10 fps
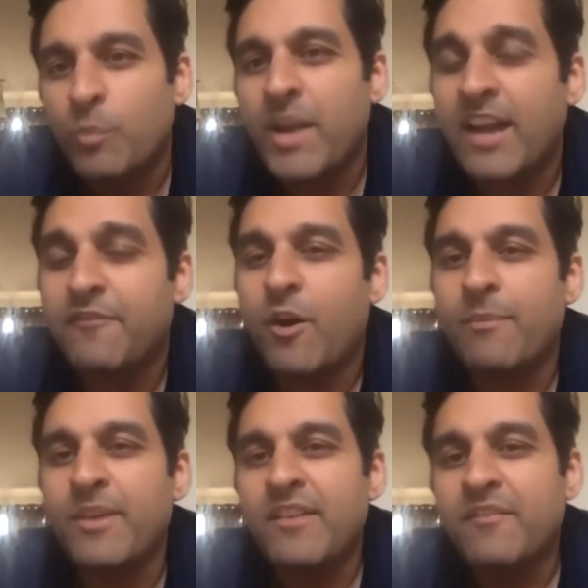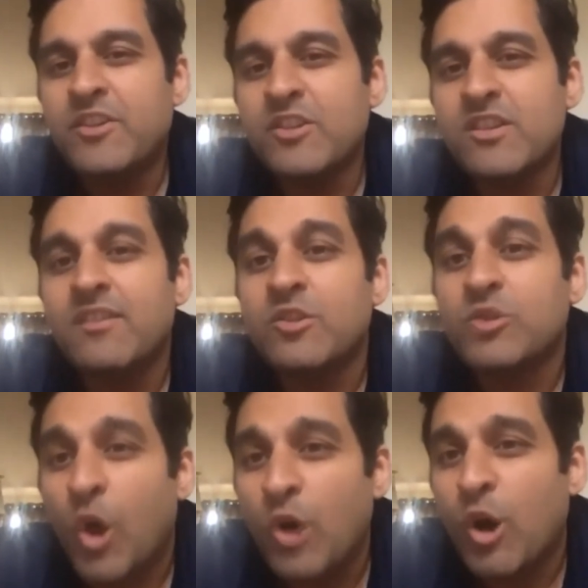platform, which is a
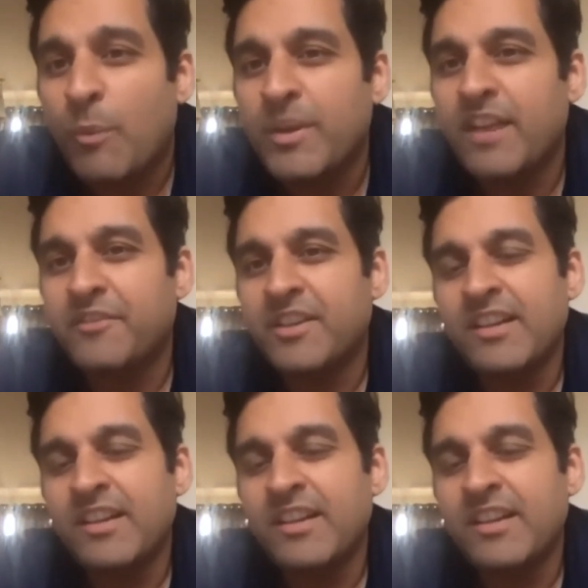strong copyleft,